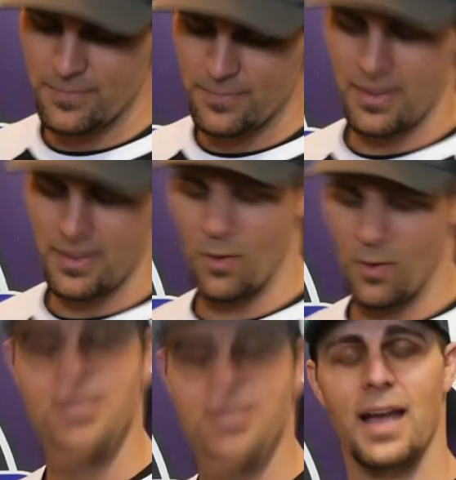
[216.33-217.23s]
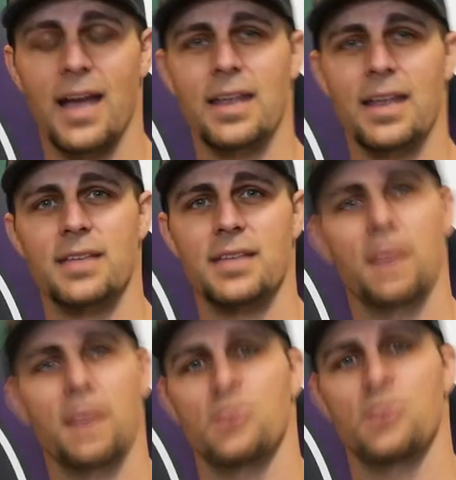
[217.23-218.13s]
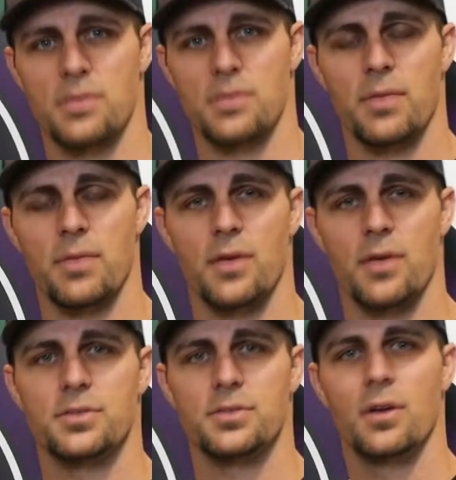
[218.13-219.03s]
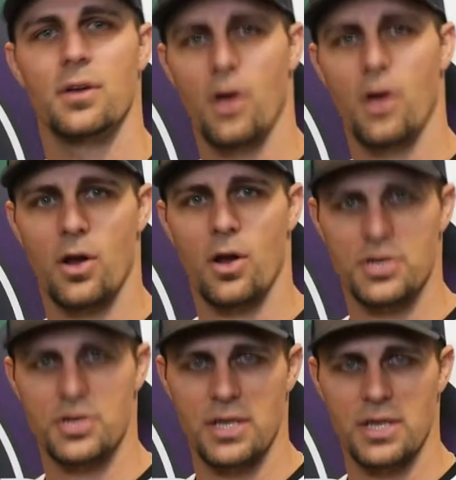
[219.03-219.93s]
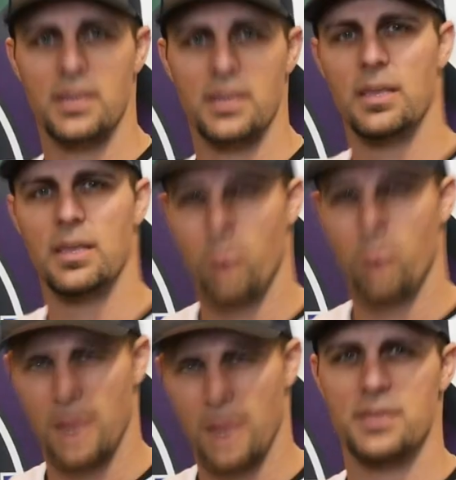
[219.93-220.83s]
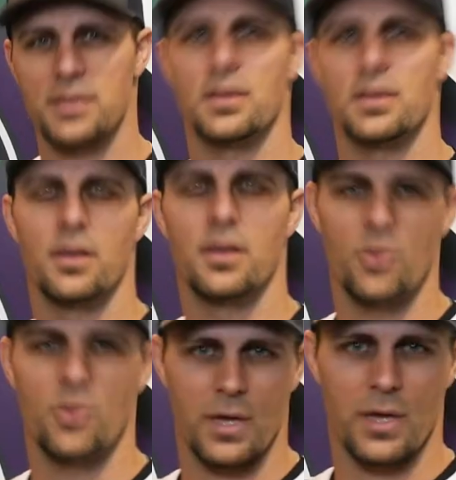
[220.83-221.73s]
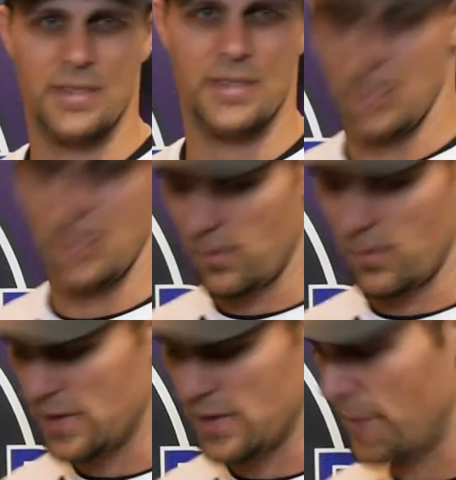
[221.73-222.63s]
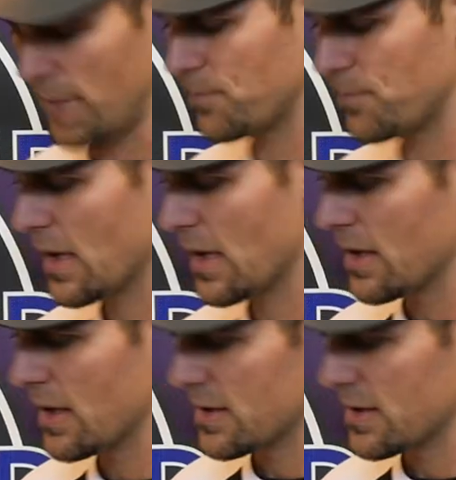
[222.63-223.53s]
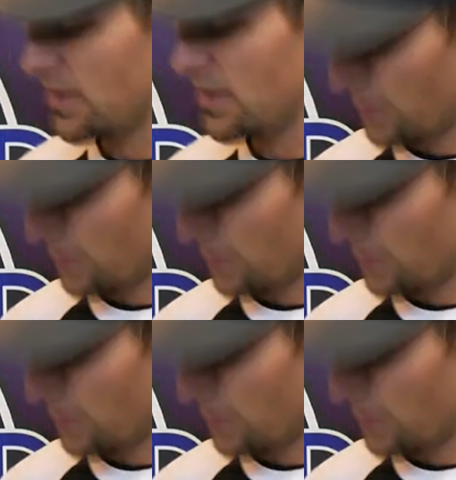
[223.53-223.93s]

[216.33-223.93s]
erase high knees and insert something else on our sheet to keep practice new and exciting every time. Same thing when